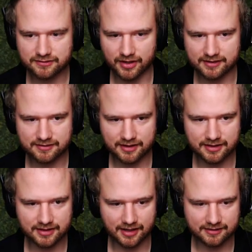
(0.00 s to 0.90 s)
to
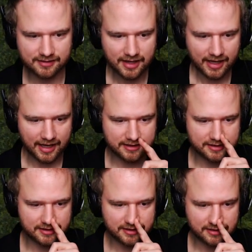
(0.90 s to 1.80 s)
Ezahil Castle, and
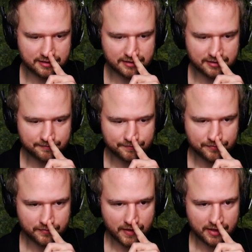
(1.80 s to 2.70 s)
he
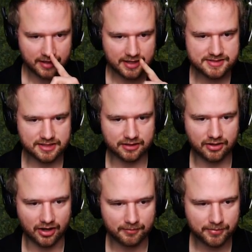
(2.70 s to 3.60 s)
is
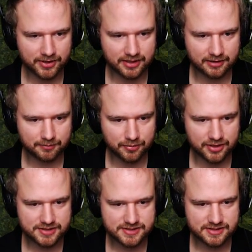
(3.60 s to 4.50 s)
accompanying
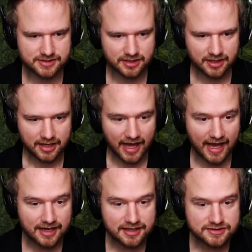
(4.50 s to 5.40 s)
Princess...
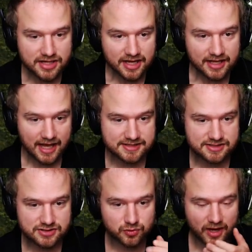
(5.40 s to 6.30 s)
Ellen... He
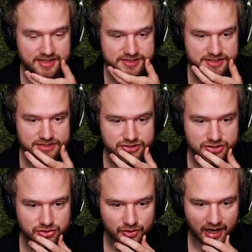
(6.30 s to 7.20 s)
has
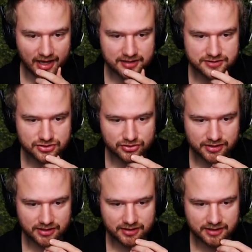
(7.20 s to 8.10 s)
22 Elintor
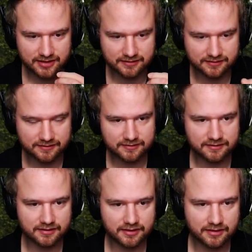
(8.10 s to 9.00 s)

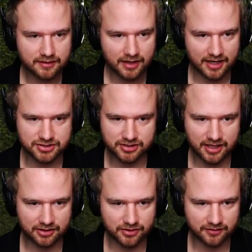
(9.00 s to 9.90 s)
elites. I should
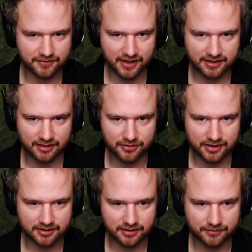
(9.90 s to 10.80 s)
get rid of that guy
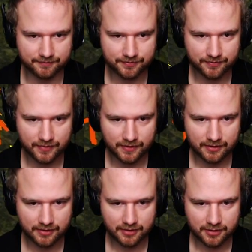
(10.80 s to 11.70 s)
right now.
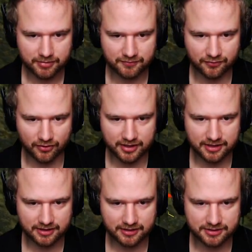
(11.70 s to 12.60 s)
Before
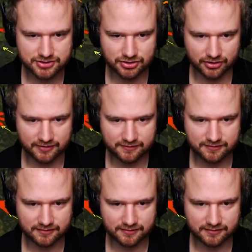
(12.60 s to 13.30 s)
he joins